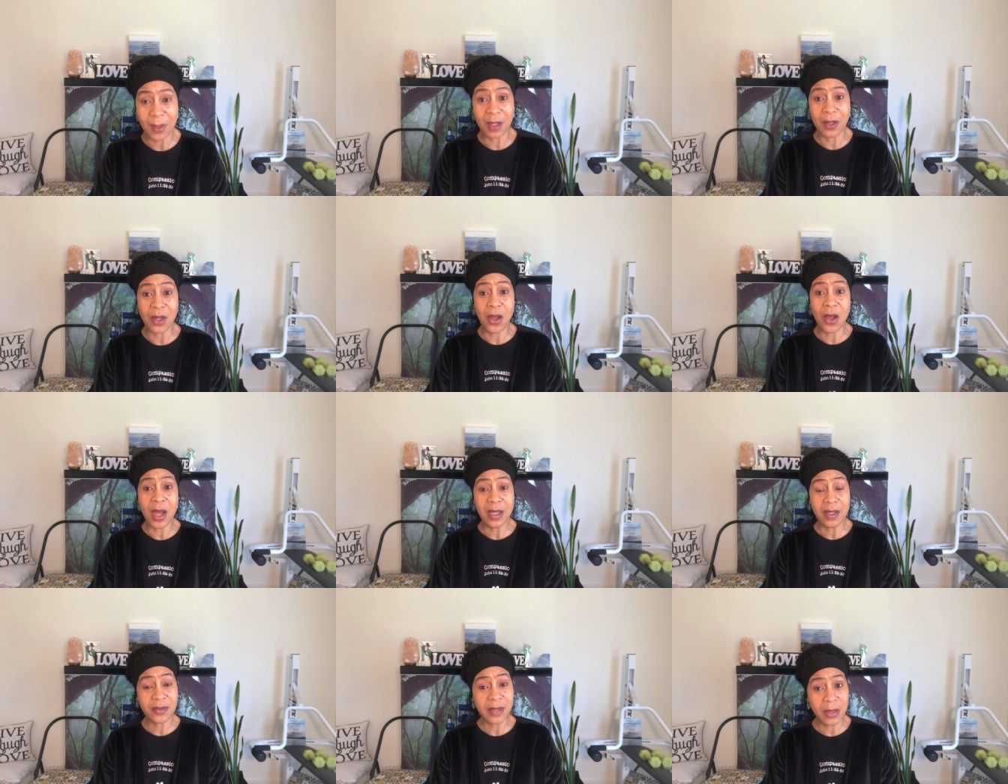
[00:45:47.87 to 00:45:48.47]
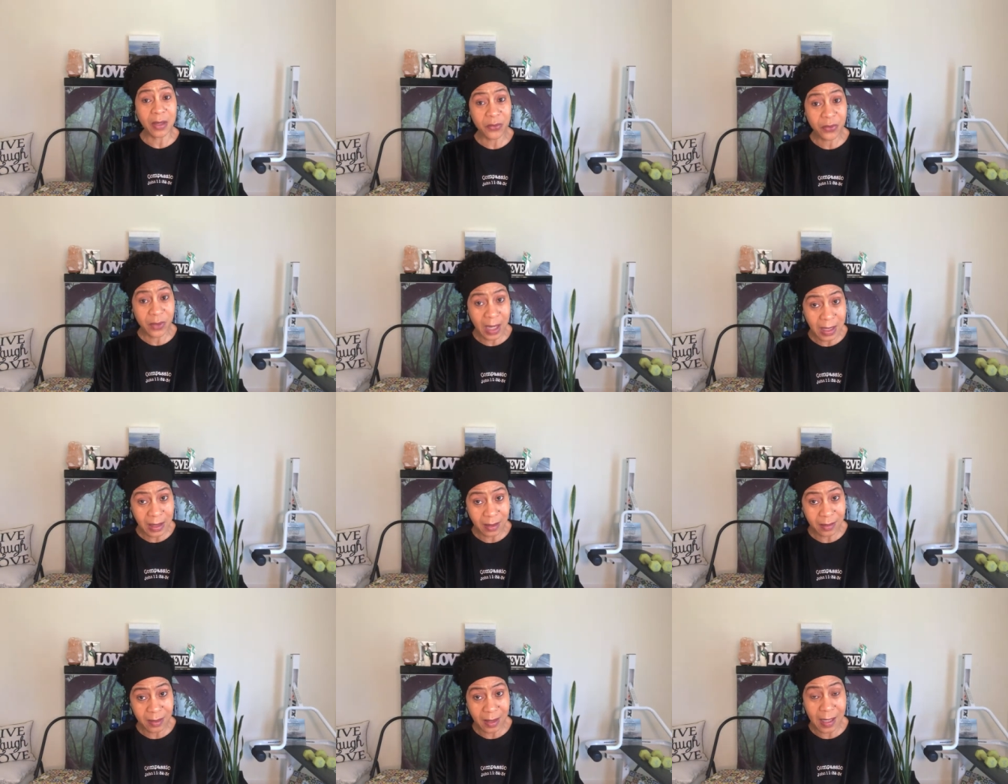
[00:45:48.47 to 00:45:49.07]
God is
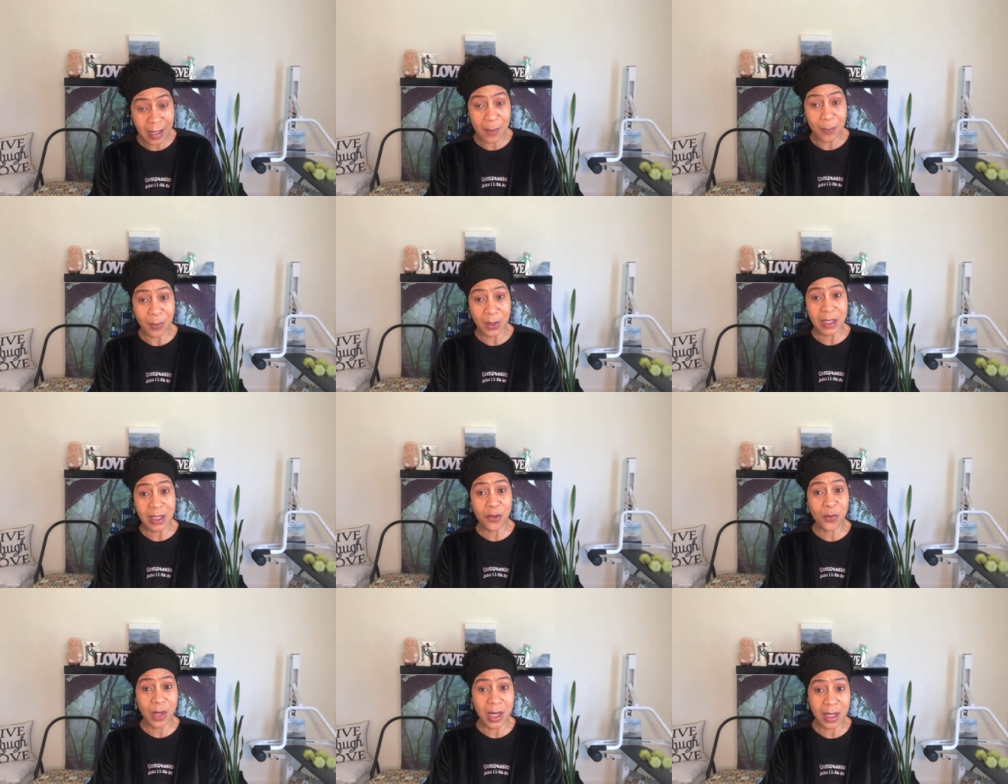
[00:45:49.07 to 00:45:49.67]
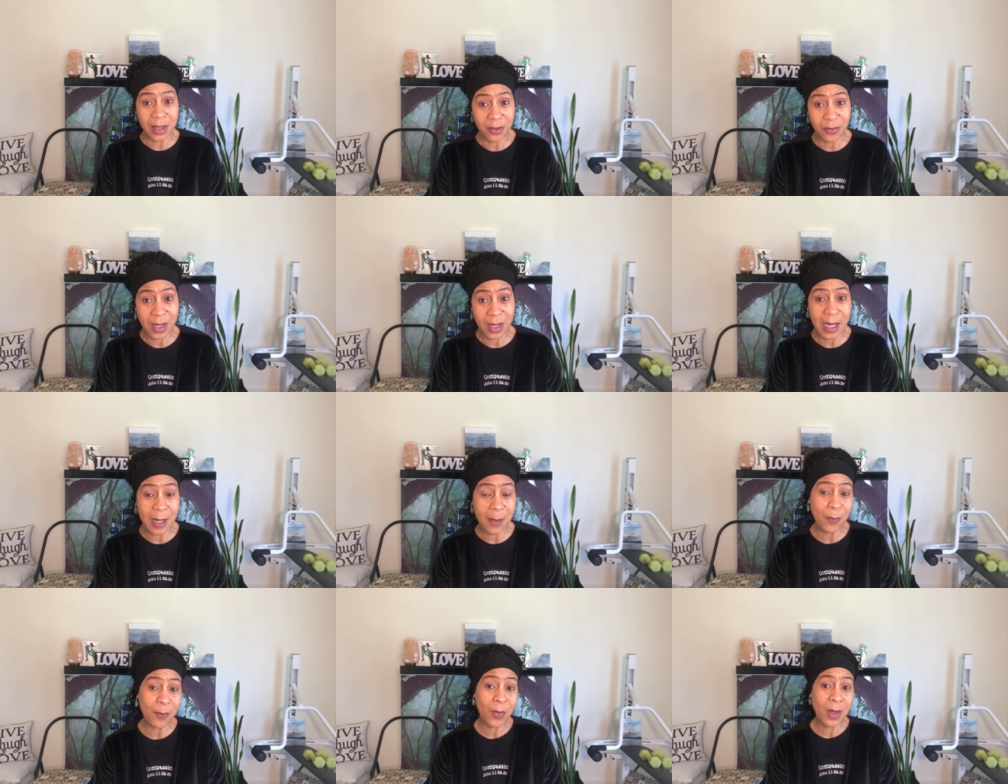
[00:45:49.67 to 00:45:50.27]
outside of time, but he created
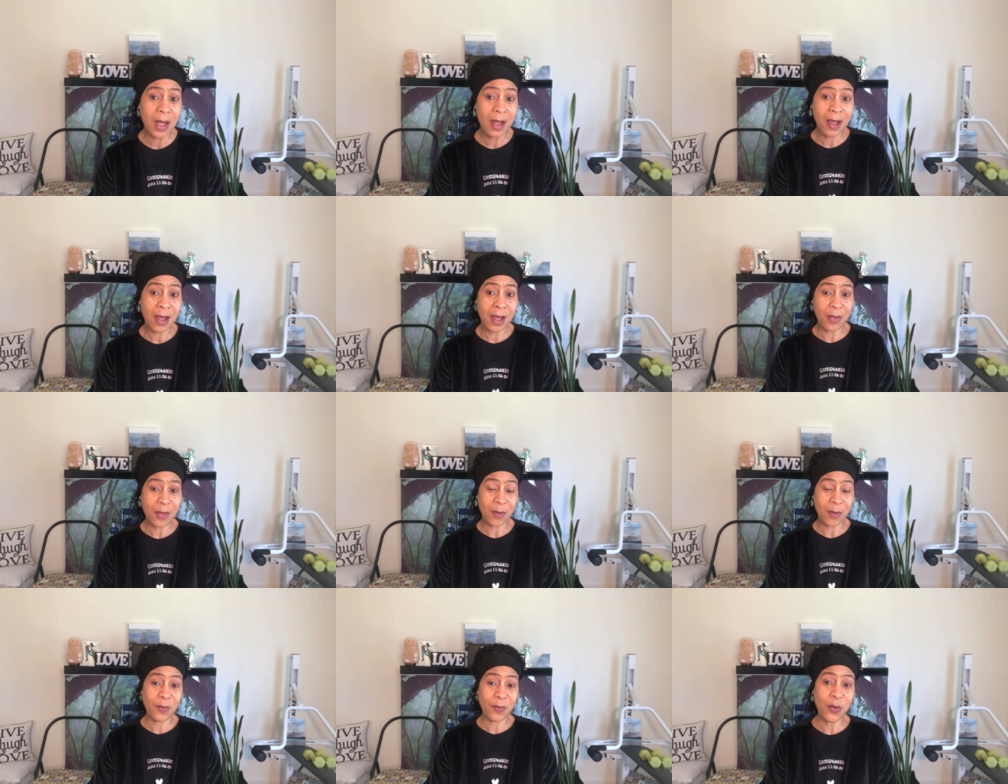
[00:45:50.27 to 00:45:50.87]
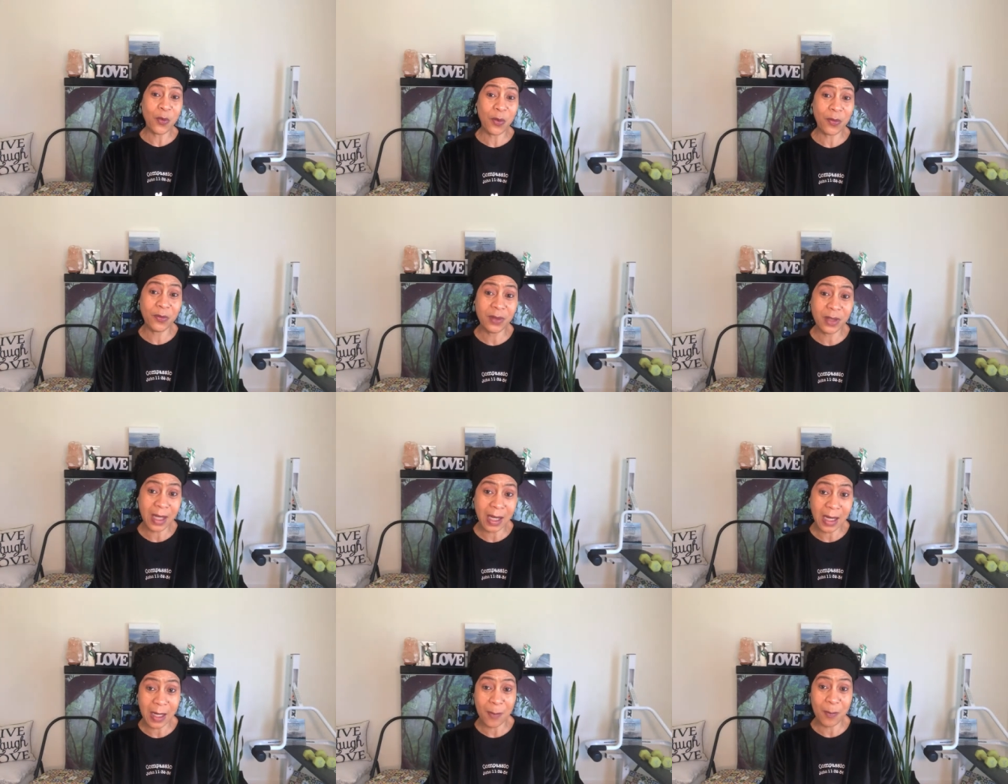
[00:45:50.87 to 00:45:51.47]
time the fourth
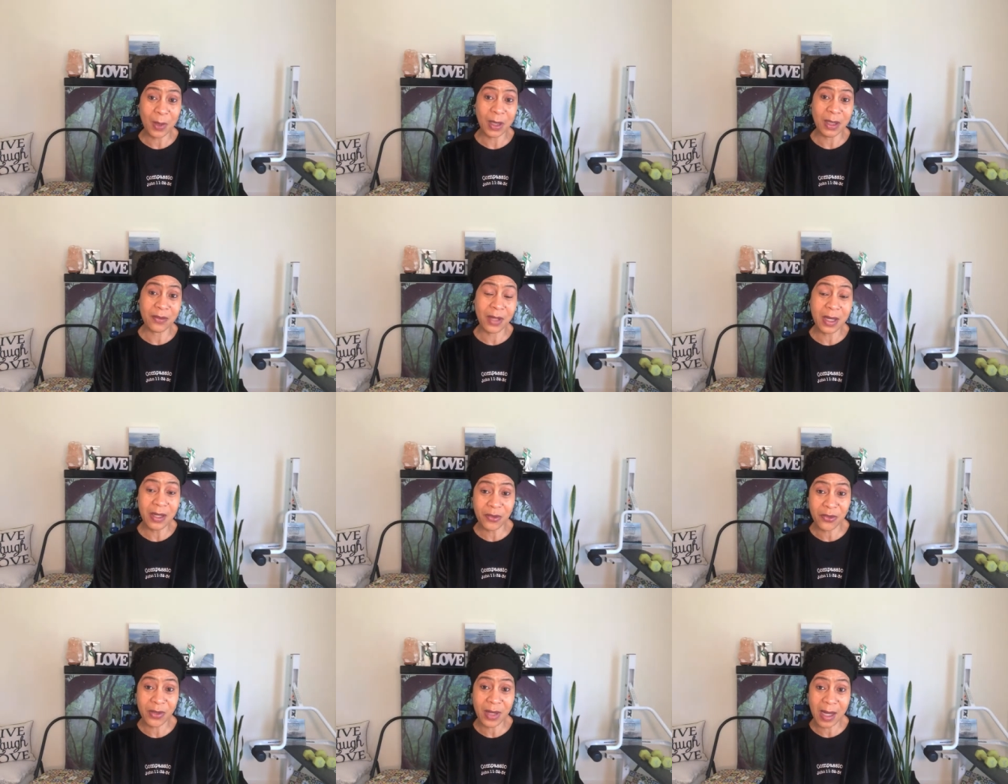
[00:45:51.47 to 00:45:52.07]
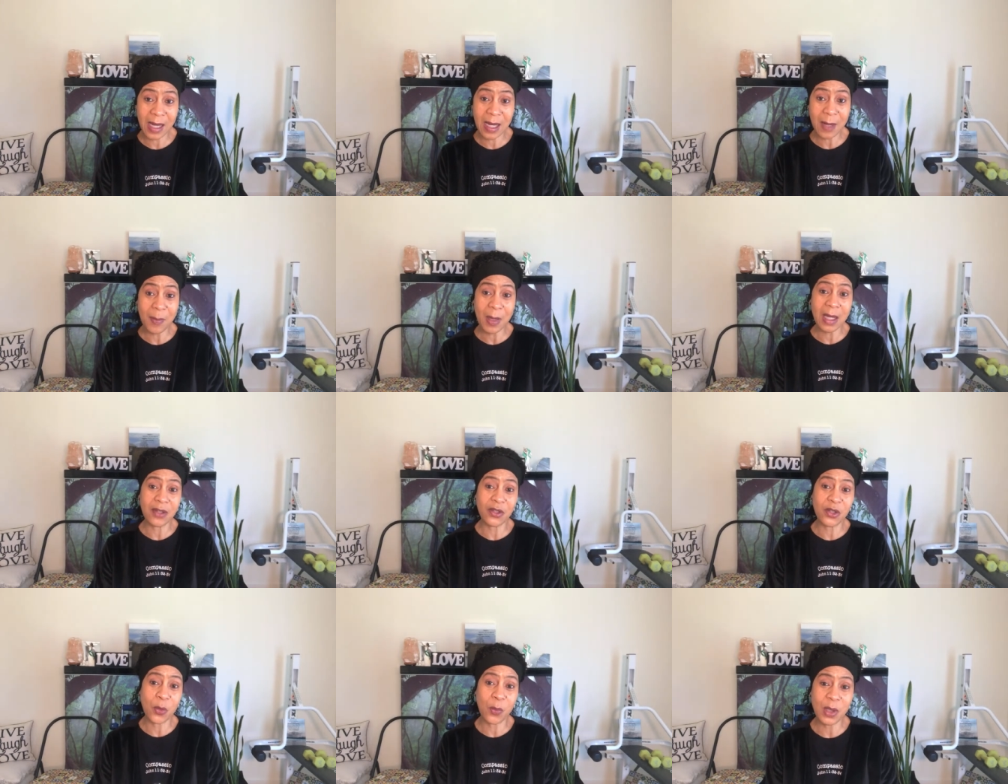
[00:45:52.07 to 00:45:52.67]
day, but it's his timing.
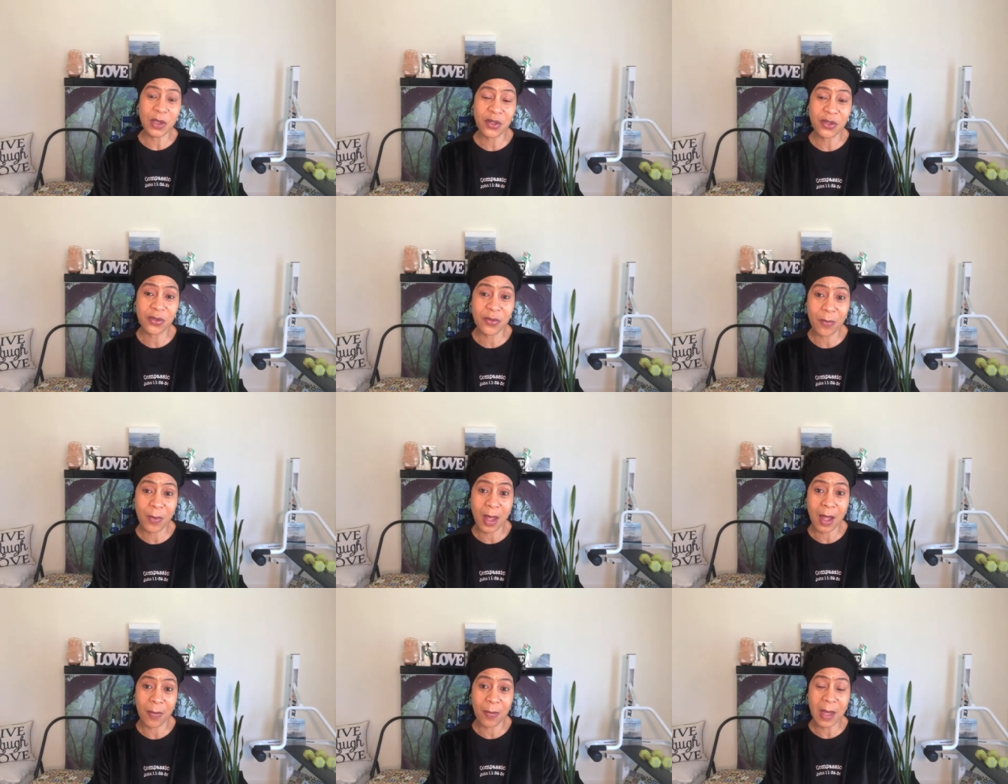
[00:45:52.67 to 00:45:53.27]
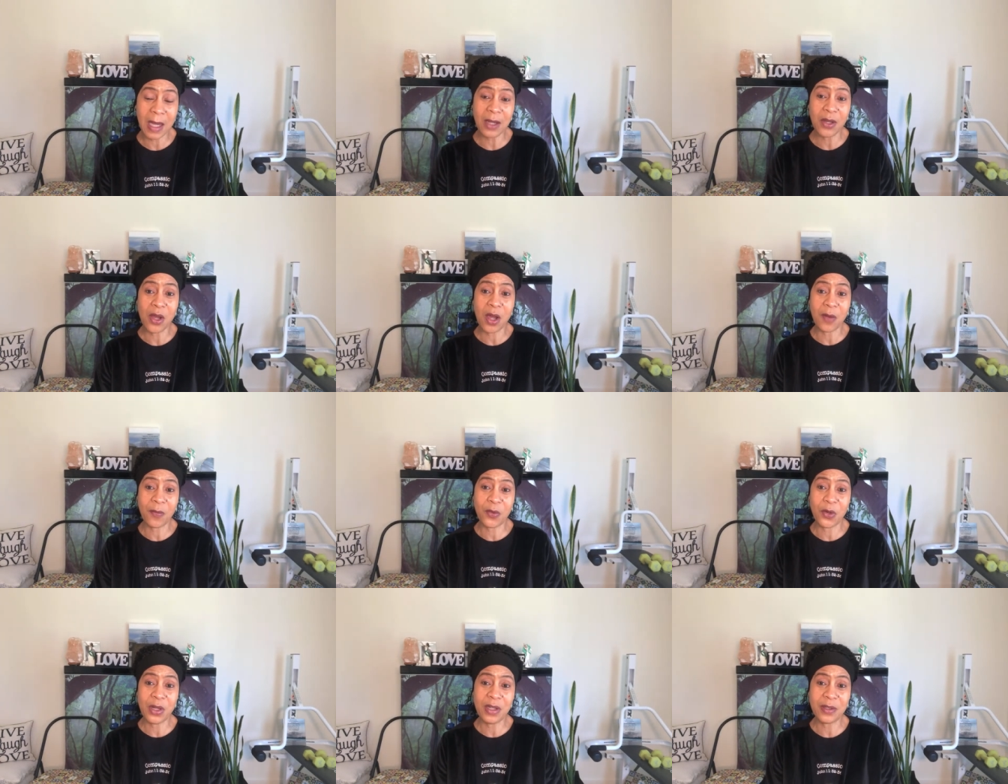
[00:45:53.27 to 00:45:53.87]
And so we just thank
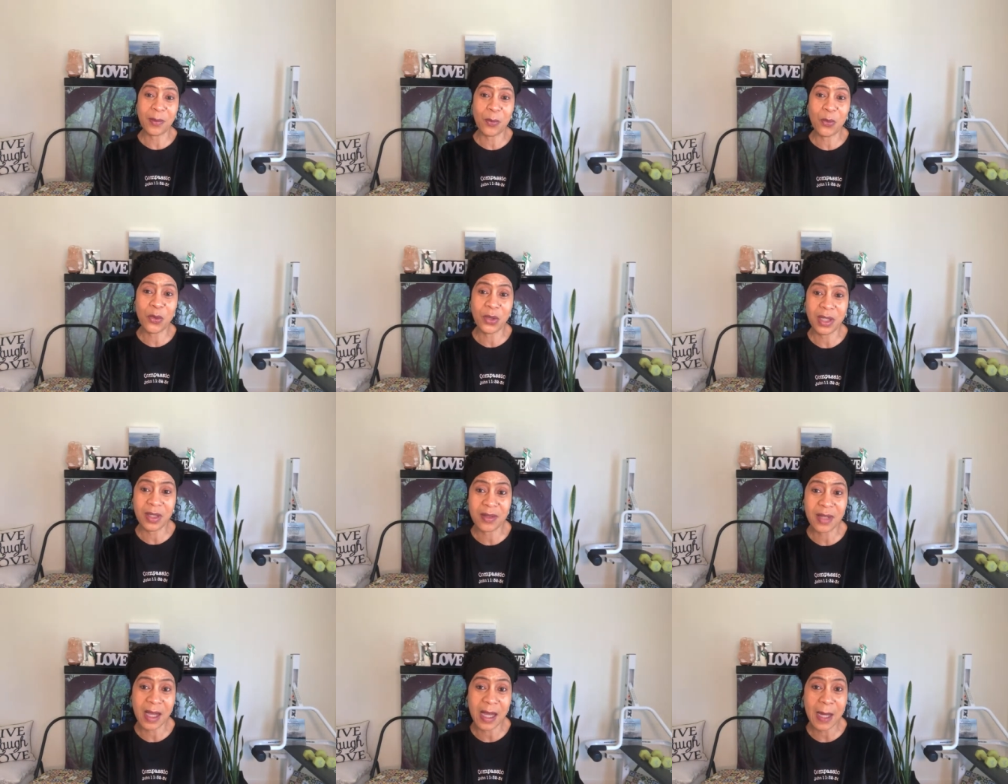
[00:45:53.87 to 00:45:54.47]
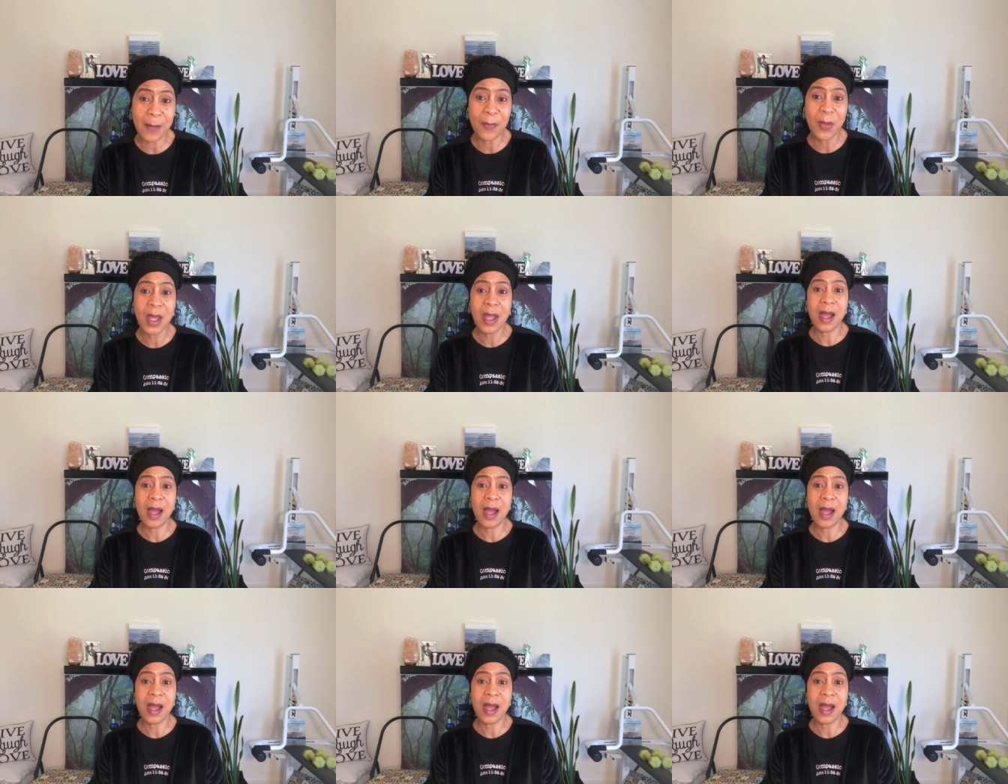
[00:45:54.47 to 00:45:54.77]
God for his appointed time.